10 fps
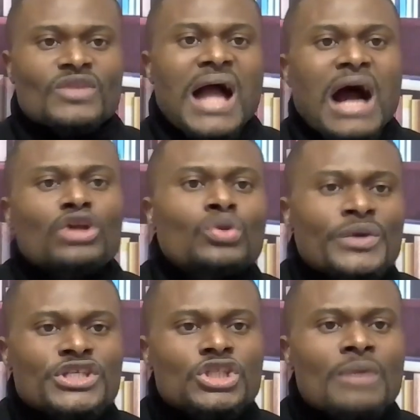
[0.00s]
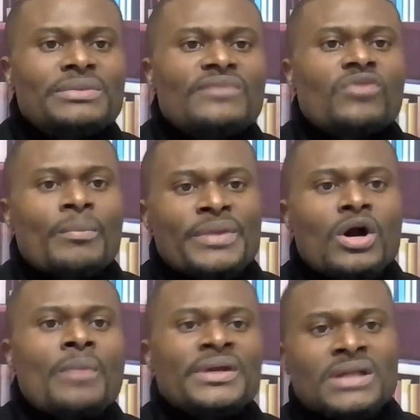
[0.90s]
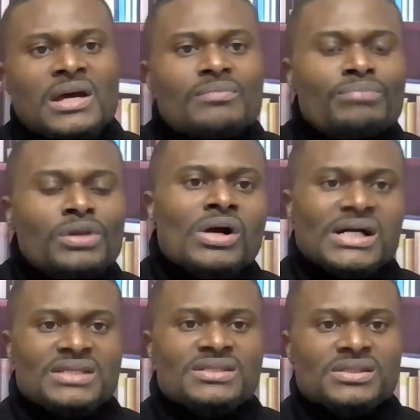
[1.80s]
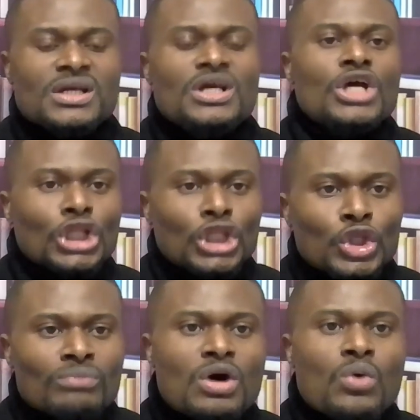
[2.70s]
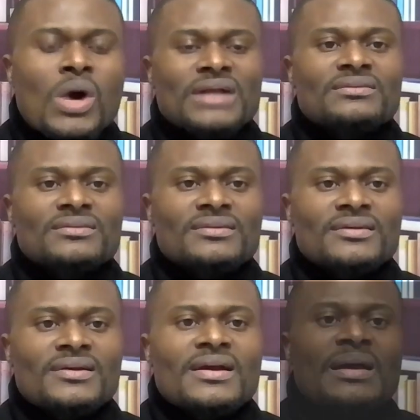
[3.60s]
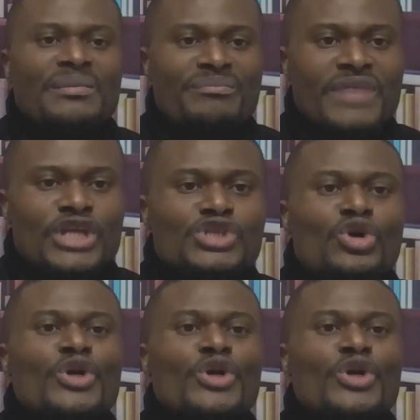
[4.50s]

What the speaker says: How do we stop them from becoming blockers? Number one, make sure